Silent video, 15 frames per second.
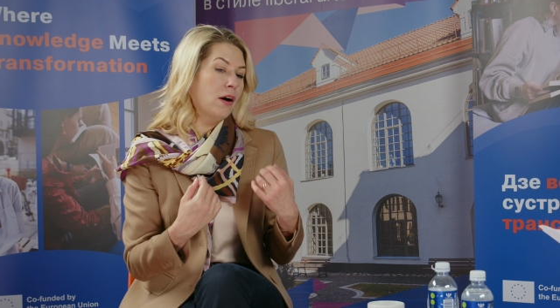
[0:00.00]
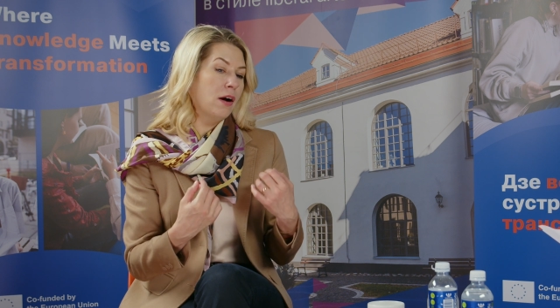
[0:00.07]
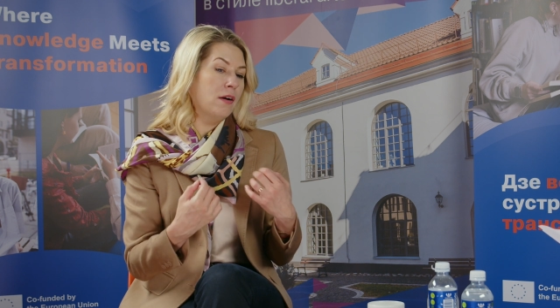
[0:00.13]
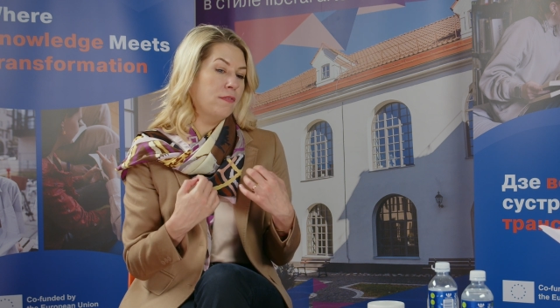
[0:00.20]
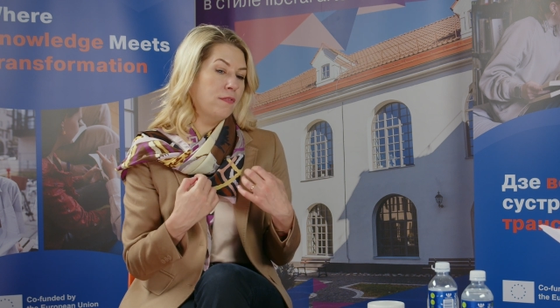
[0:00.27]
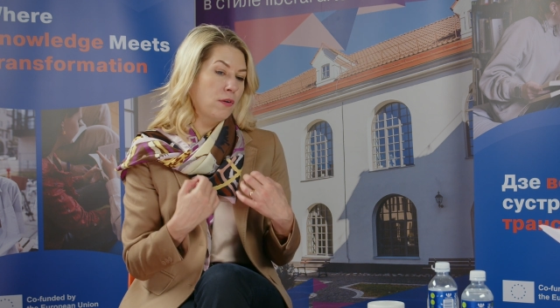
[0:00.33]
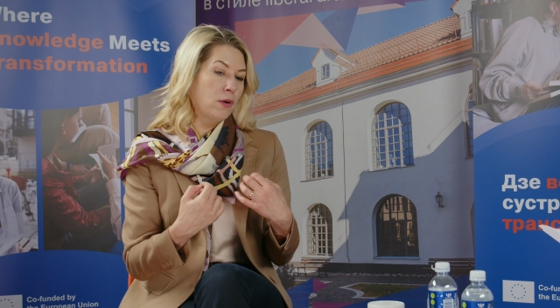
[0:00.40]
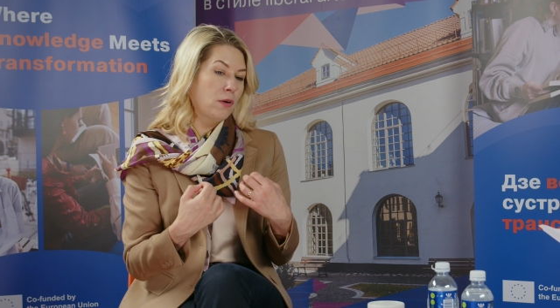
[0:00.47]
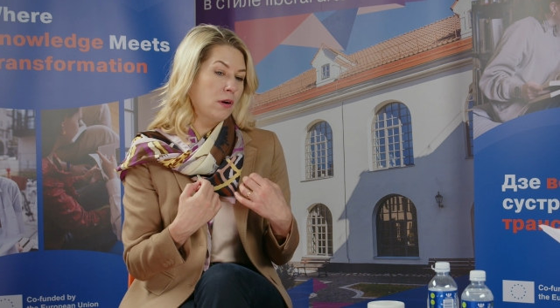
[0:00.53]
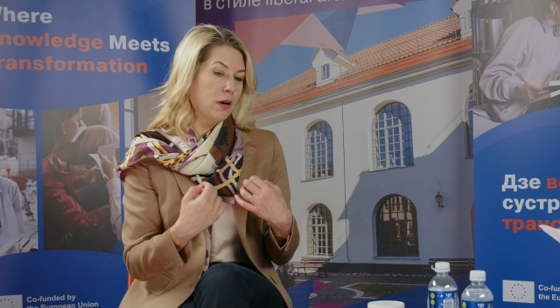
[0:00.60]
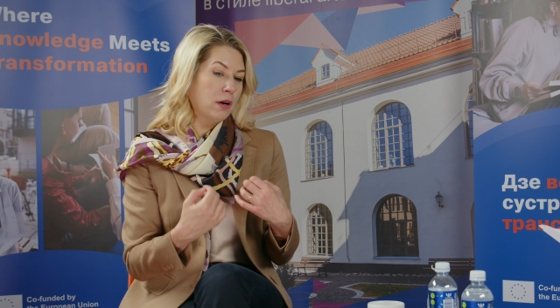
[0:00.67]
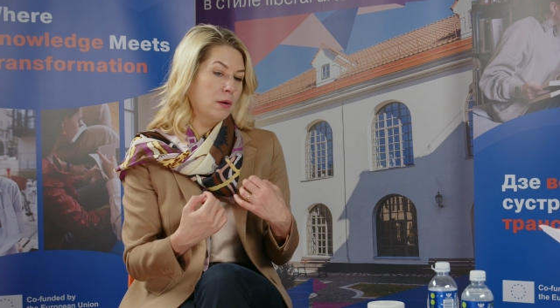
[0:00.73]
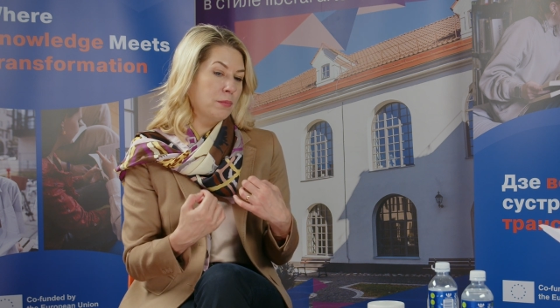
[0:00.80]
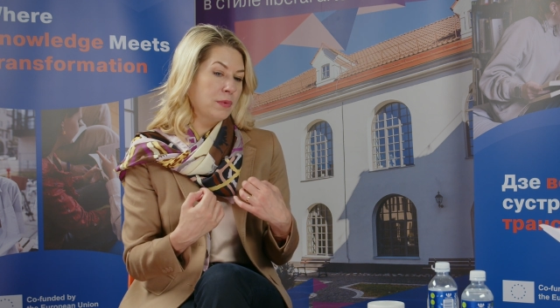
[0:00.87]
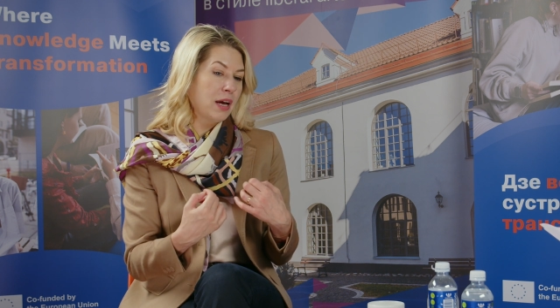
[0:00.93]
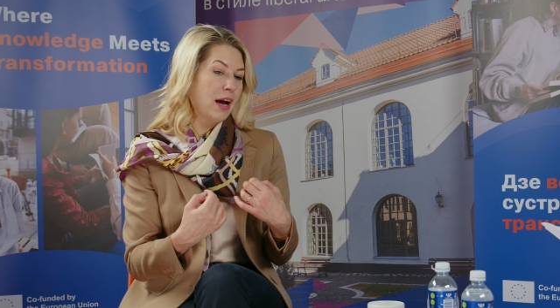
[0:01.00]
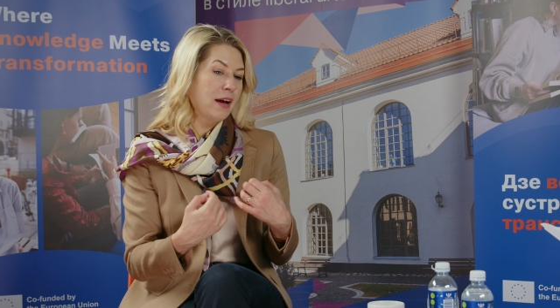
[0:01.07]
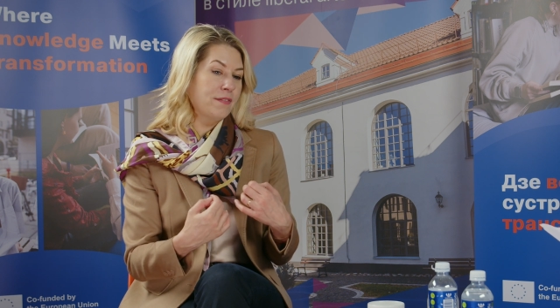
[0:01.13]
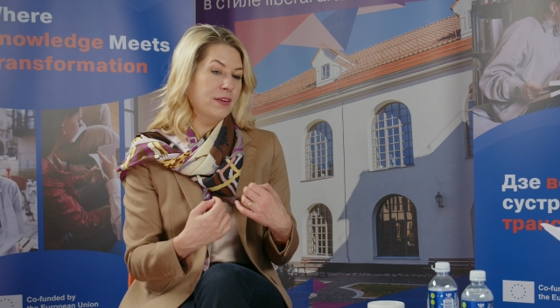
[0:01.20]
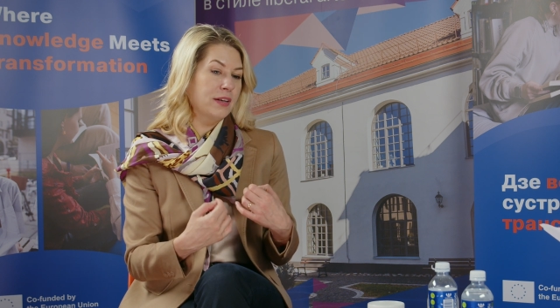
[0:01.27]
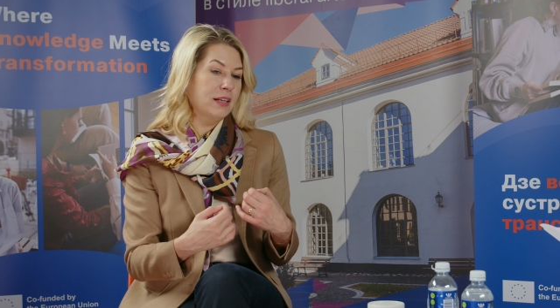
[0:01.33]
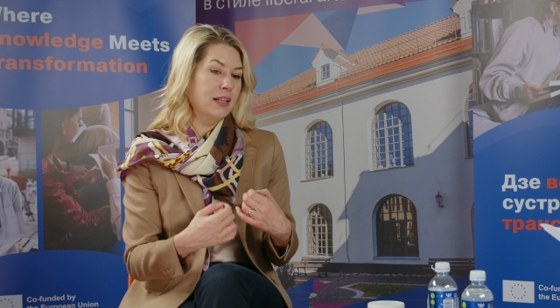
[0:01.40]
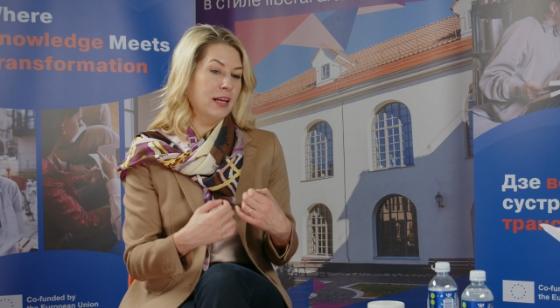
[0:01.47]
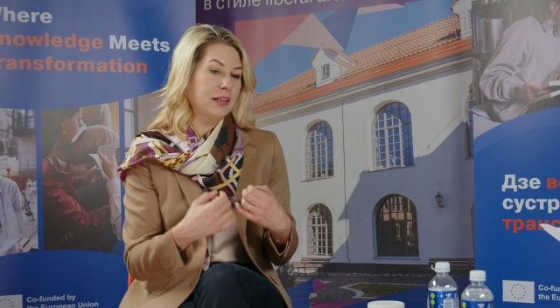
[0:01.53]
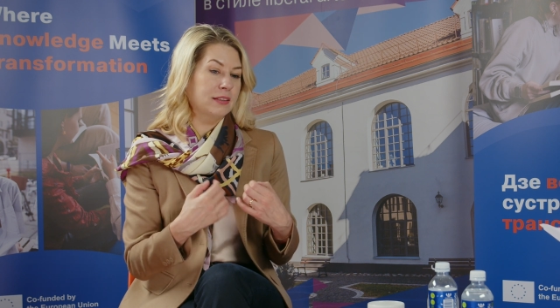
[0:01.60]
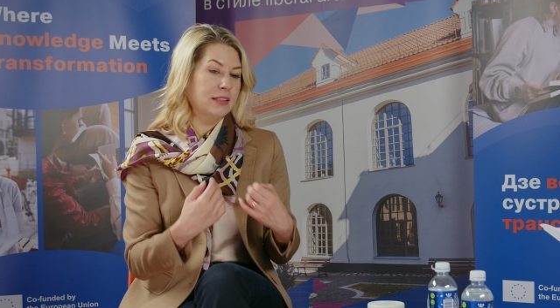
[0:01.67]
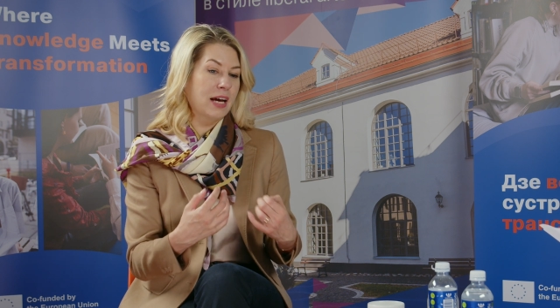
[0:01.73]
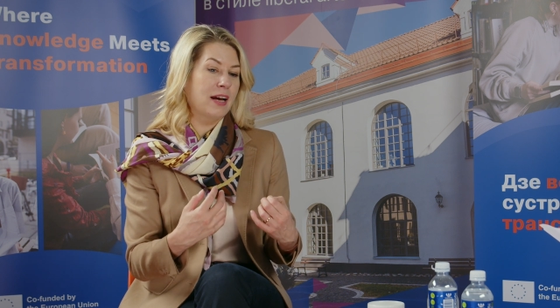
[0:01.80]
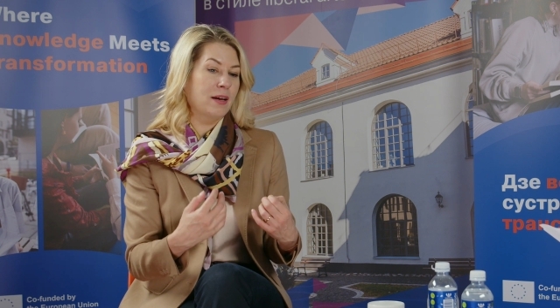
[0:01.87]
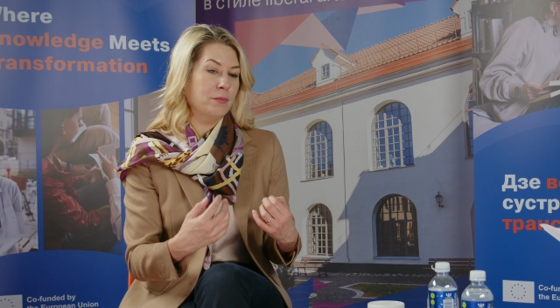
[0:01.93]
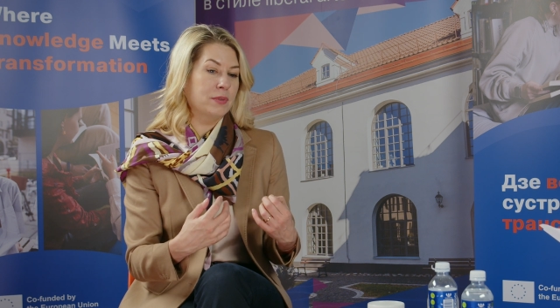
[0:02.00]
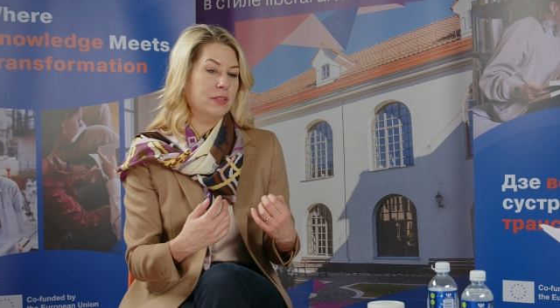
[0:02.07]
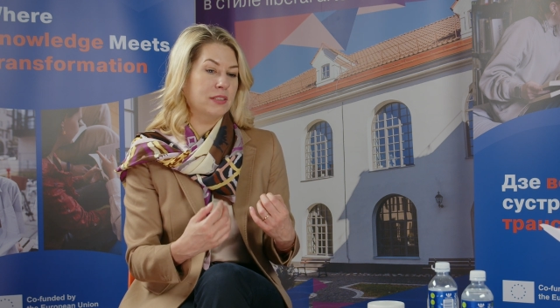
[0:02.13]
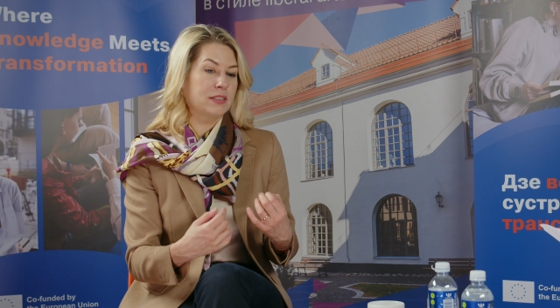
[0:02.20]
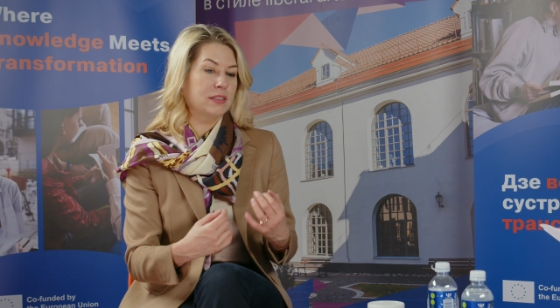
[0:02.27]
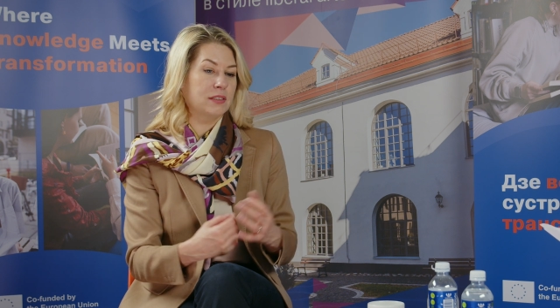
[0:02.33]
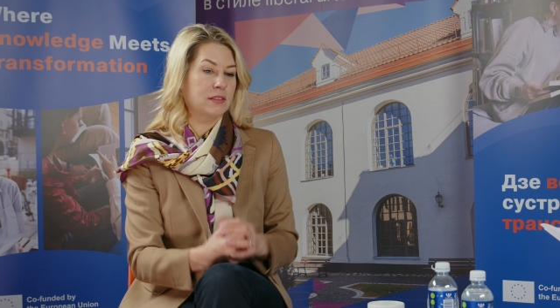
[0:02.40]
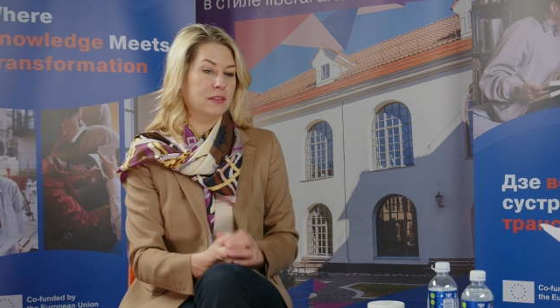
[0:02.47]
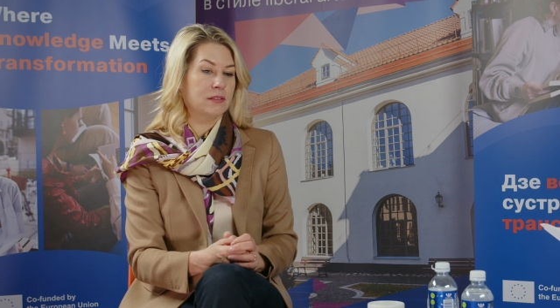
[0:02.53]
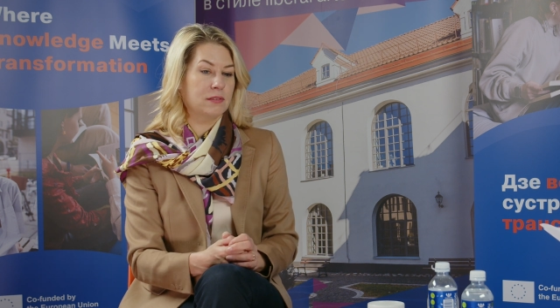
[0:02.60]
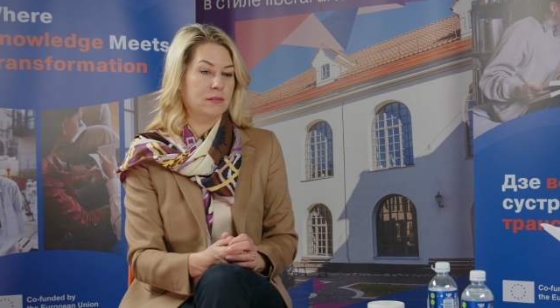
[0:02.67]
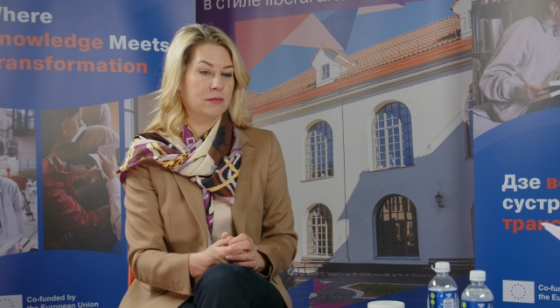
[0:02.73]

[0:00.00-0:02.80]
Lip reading: for me, I think like time is